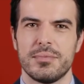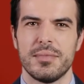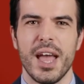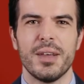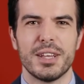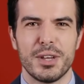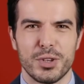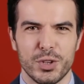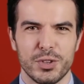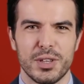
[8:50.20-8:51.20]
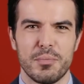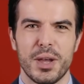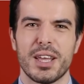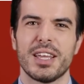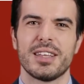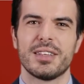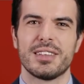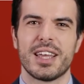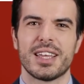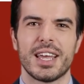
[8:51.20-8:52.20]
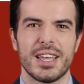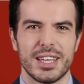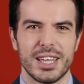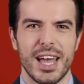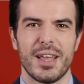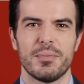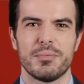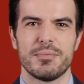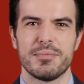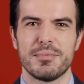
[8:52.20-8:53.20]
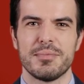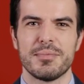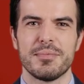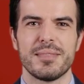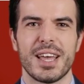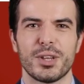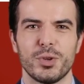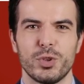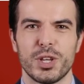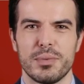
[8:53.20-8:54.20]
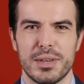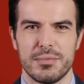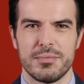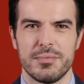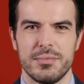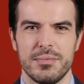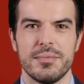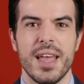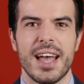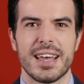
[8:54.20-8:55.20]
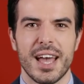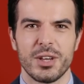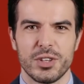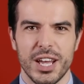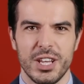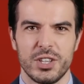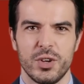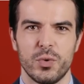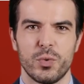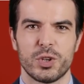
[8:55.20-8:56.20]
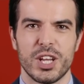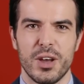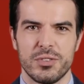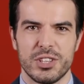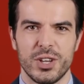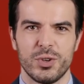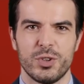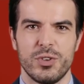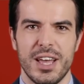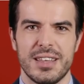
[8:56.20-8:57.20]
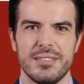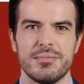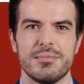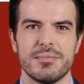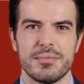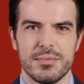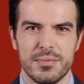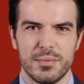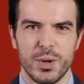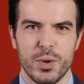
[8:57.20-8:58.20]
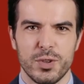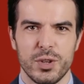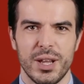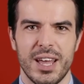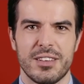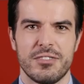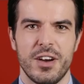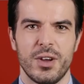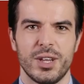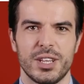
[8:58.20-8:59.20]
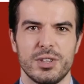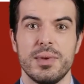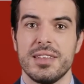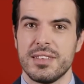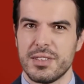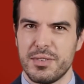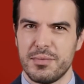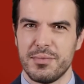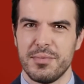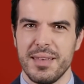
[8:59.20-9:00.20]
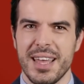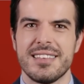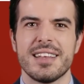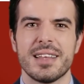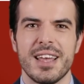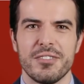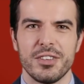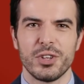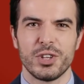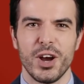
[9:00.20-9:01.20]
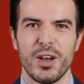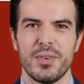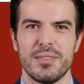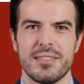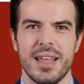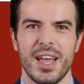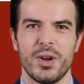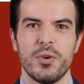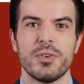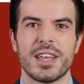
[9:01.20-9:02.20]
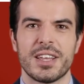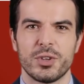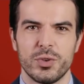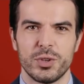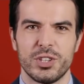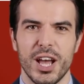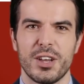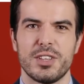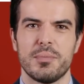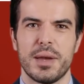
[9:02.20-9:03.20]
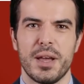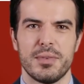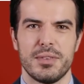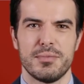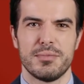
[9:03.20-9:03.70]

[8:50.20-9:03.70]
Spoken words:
How can you use the money in the dedicated account? Medical treatment and education or job skills training. We also allow the following expenses, if they benefit the child and are related to the child's impairment.